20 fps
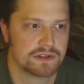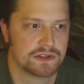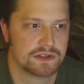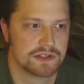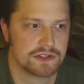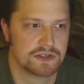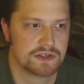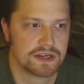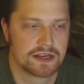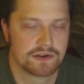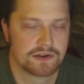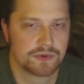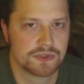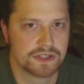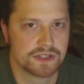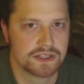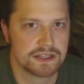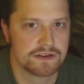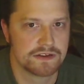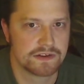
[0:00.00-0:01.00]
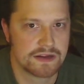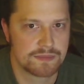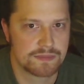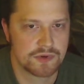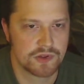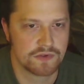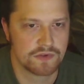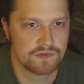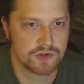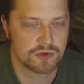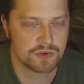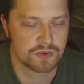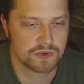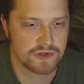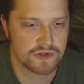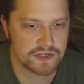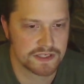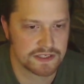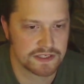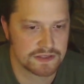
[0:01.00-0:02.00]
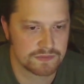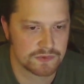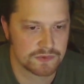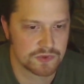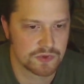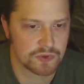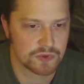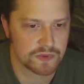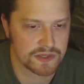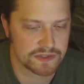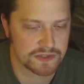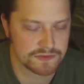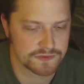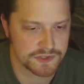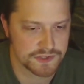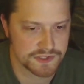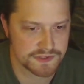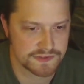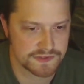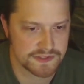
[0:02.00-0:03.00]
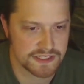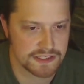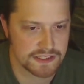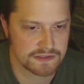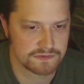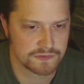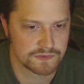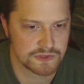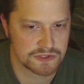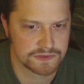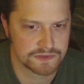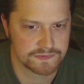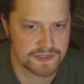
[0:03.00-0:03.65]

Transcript: you got to really leave it up to the viewer. You can't go around just saying, well,